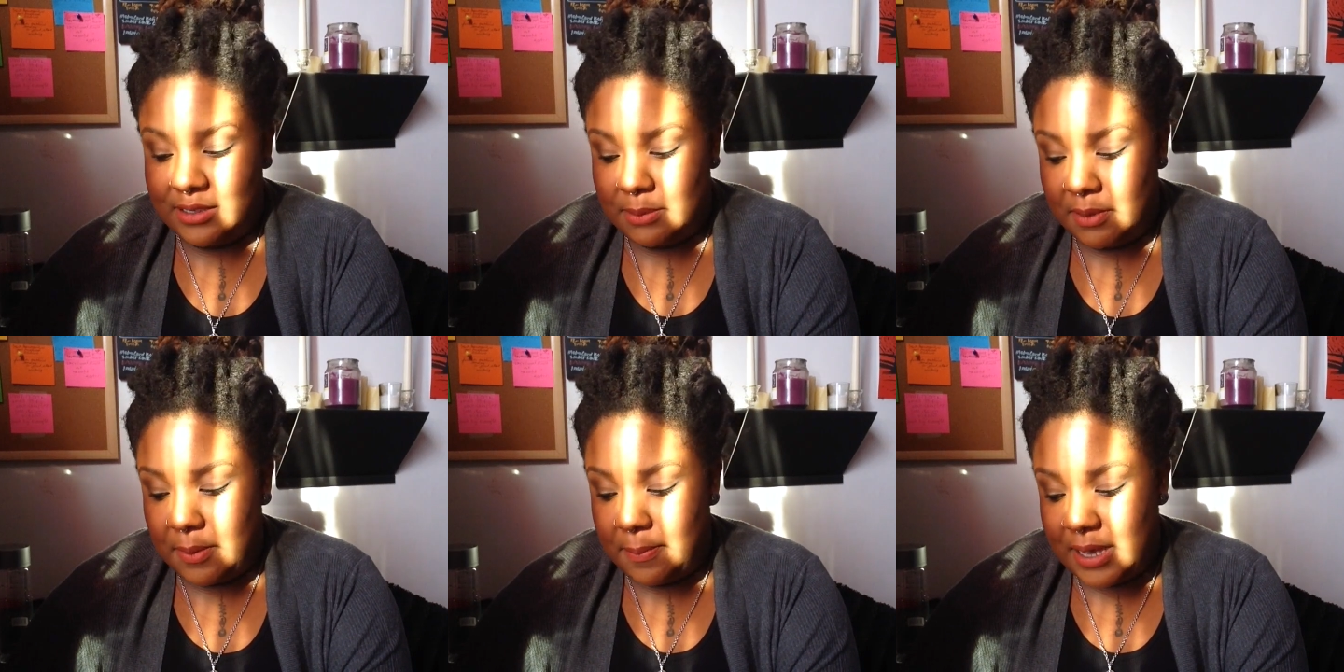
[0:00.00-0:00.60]
has some
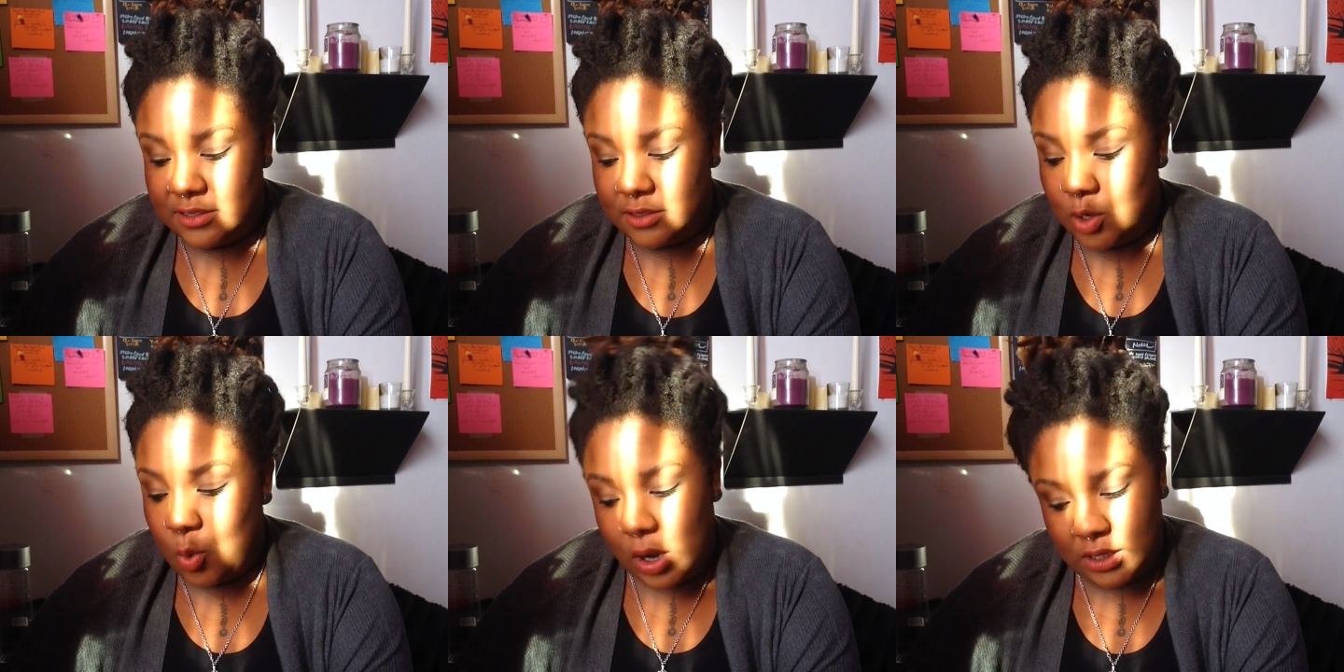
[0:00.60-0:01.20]
of the
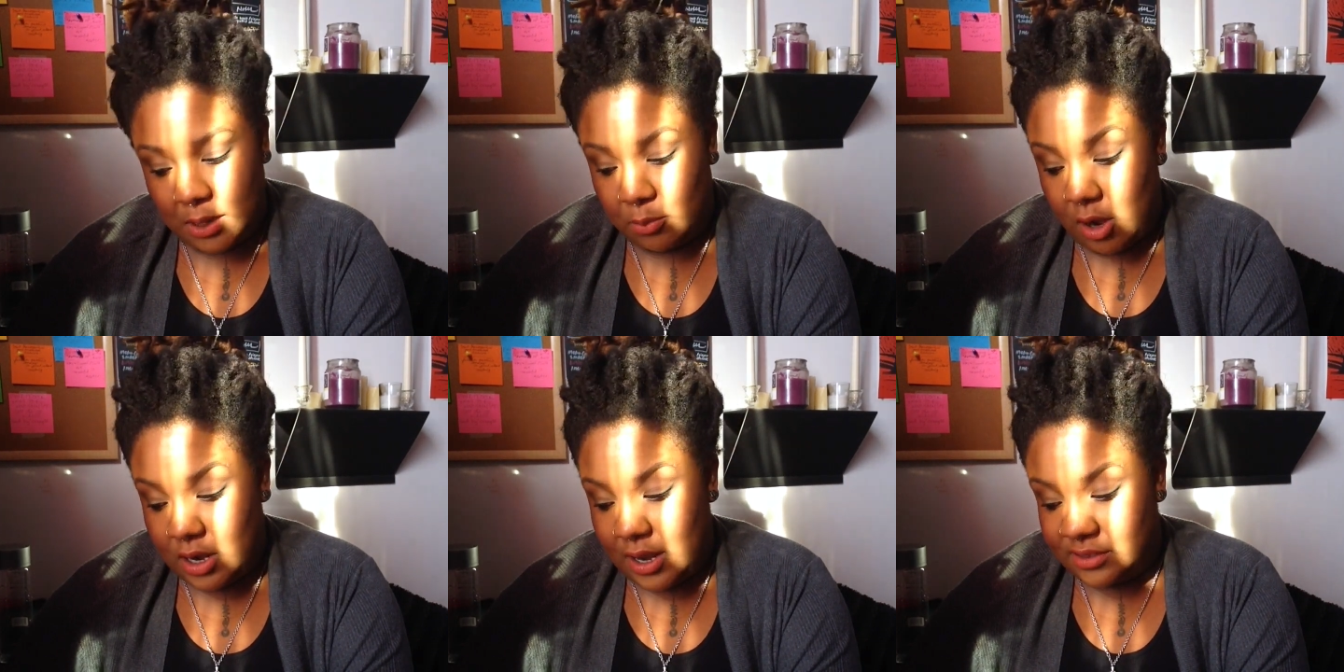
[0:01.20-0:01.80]
best quality
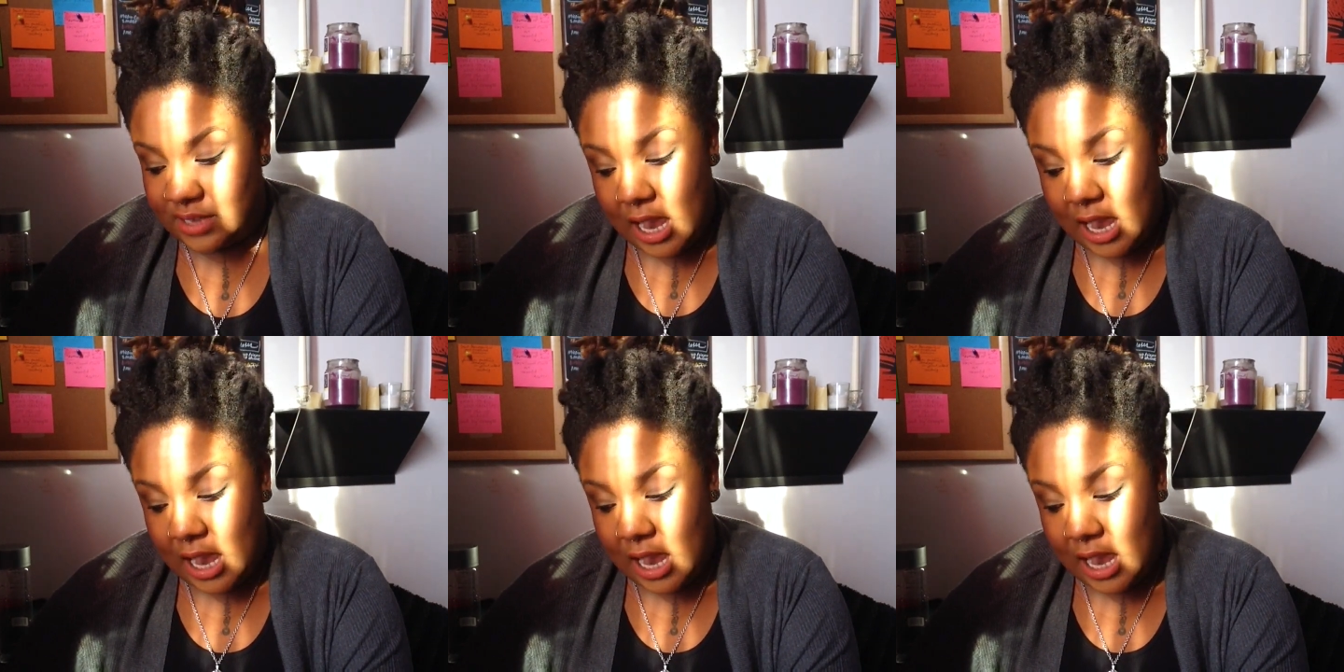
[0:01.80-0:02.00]
products.